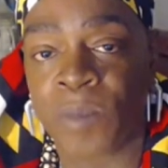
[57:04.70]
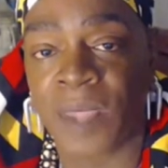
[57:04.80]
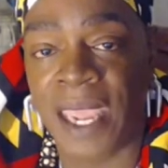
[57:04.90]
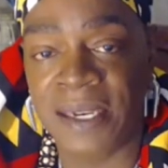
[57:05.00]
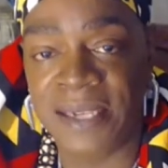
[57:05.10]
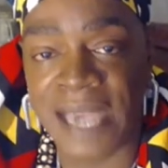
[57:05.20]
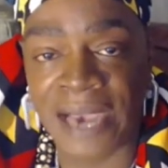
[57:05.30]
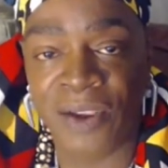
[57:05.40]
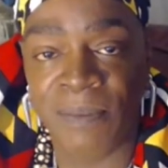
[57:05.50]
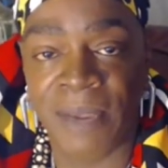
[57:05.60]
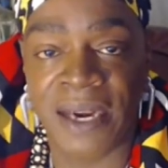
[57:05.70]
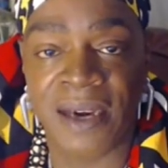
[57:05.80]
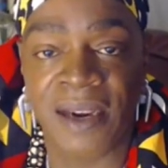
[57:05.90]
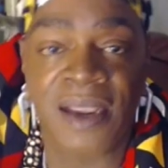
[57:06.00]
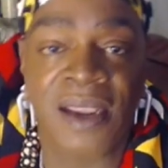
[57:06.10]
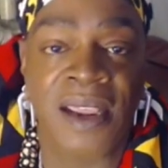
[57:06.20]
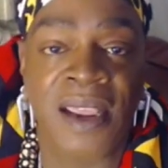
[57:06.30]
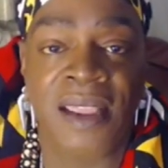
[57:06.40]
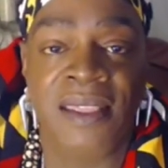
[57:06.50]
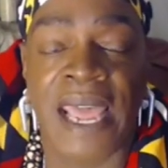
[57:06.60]
and documented
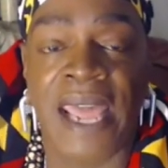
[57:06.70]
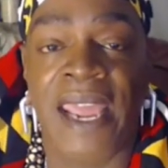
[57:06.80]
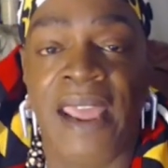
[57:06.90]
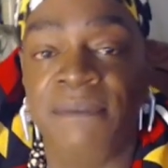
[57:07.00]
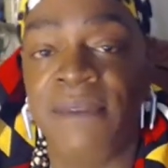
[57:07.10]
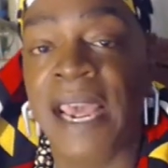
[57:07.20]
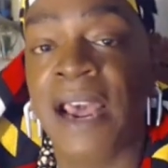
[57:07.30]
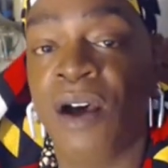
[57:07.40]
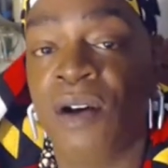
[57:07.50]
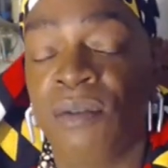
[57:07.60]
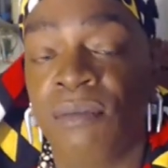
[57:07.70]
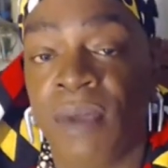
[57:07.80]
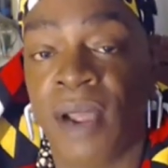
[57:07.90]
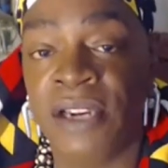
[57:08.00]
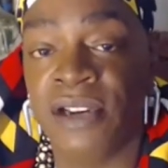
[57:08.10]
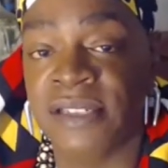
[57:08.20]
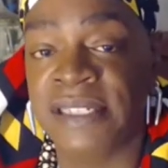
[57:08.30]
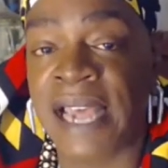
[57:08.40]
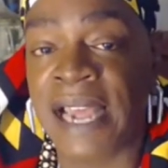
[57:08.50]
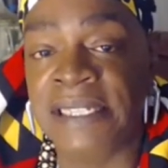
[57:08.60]
that have now, under
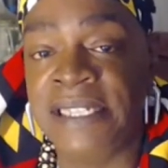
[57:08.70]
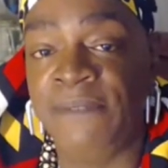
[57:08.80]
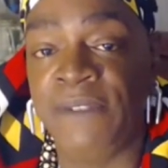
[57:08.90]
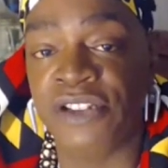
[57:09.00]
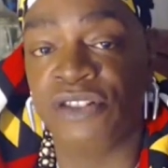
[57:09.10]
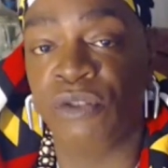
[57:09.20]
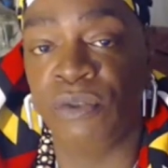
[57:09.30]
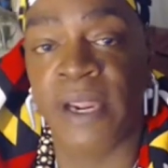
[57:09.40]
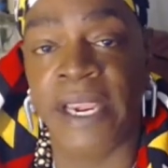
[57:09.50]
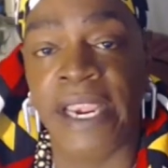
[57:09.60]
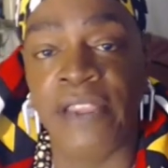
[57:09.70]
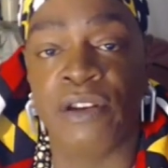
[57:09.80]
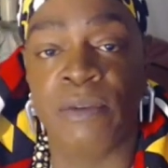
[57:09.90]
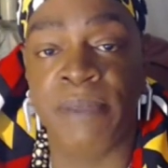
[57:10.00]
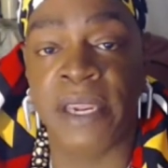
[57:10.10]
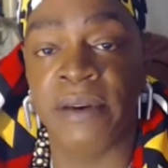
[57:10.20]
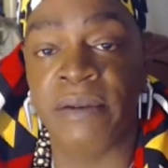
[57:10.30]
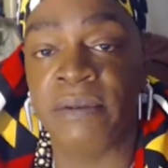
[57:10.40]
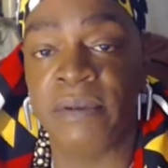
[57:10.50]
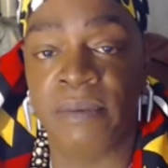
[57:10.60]
scientific scrutiny, either
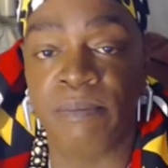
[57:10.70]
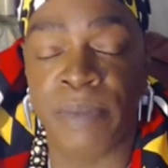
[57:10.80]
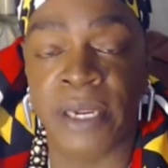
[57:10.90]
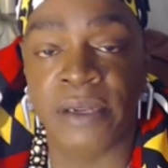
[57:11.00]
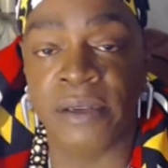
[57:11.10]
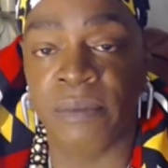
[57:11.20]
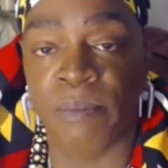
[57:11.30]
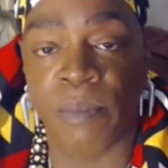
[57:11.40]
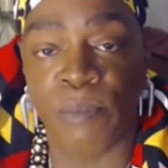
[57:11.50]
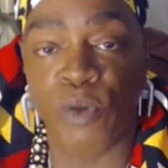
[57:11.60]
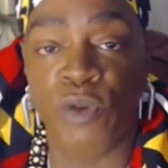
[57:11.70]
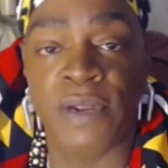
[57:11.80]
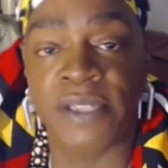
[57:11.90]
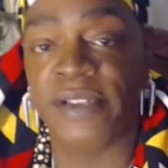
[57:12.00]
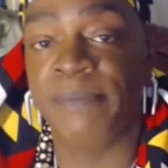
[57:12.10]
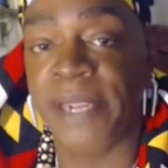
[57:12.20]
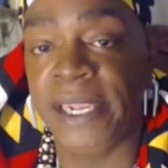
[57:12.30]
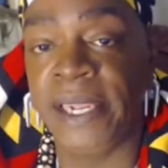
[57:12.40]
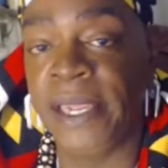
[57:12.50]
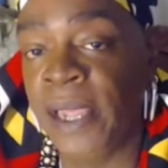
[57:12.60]
been proven to
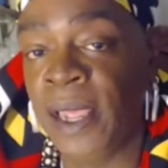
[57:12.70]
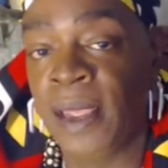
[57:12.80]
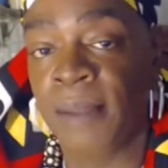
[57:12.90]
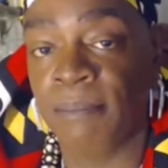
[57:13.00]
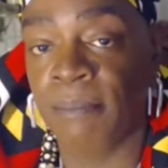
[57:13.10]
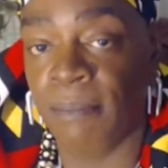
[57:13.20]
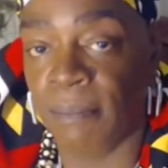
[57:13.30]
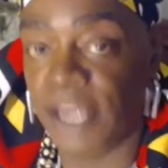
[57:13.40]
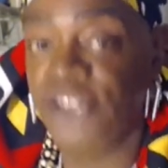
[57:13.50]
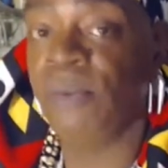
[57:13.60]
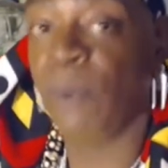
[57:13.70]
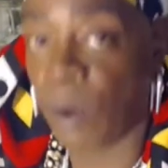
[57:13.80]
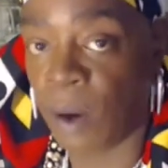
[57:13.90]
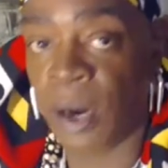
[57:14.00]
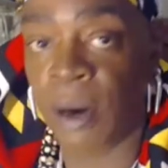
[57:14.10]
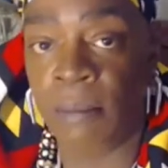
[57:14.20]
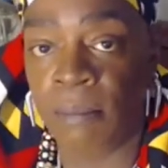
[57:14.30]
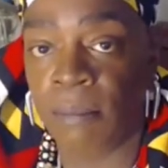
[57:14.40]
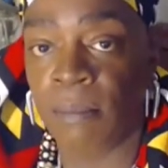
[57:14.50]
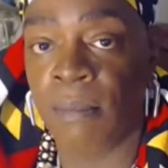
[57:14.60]
be much more
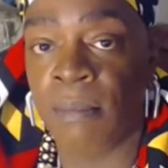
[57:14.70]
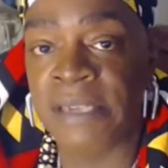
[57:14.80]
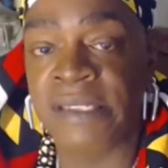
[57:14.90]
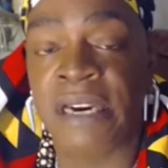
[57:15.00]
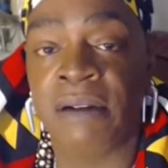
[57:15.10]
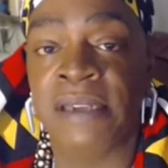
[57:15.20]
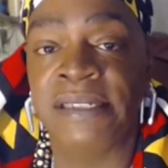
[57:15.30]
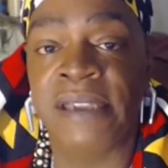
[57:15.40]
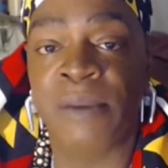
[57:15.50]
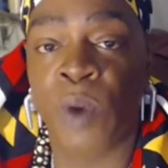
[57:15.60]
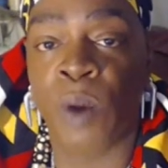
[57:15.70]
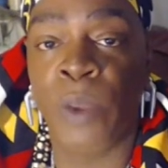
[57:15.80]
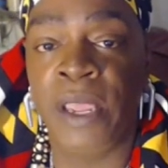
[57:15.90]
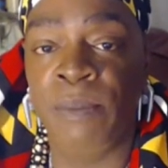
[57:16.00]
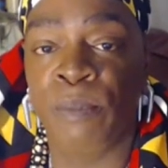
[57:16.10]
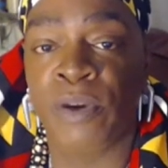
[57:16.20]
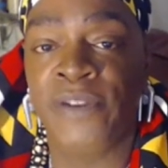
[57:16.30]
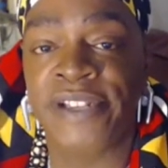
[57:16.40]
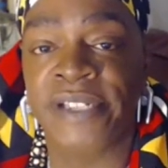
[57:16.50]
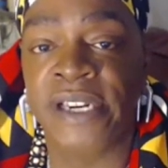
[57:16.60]
mysterious than what we
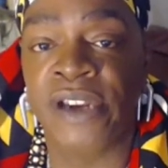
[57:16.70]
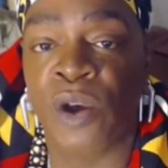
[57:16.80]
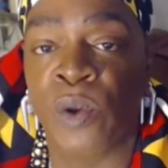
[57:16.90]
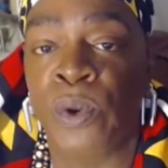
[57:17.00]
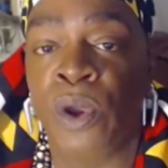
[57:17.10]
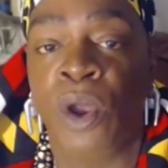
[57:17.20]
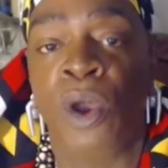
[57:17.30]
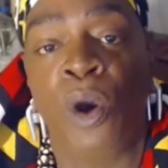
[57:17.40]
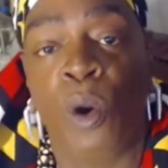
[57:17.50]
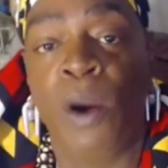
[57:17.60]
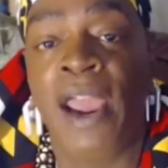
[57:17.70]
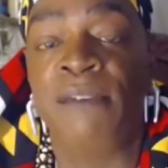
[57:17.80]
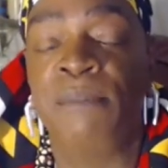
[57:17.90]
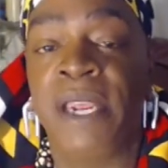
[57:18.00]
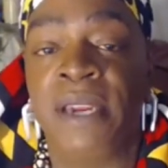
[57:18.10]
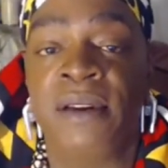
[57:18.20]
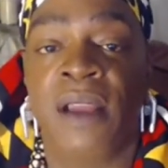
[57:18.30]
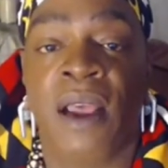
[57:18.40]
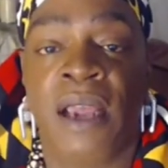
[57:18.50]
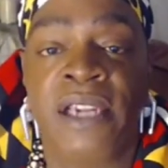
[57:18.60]
previously know, or have been
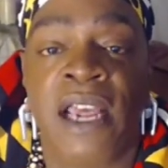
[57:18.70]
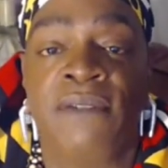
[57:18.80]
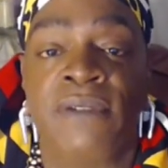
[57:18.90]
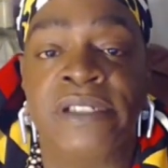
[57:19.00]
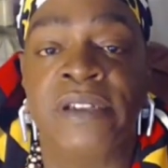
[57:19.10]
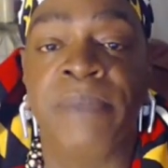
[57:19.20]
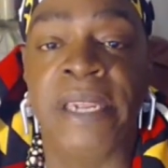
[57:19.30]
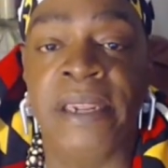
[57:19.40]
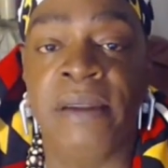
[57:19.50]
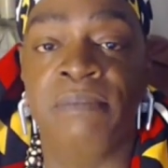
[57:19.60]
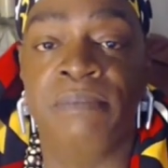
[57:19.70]
uncovered to be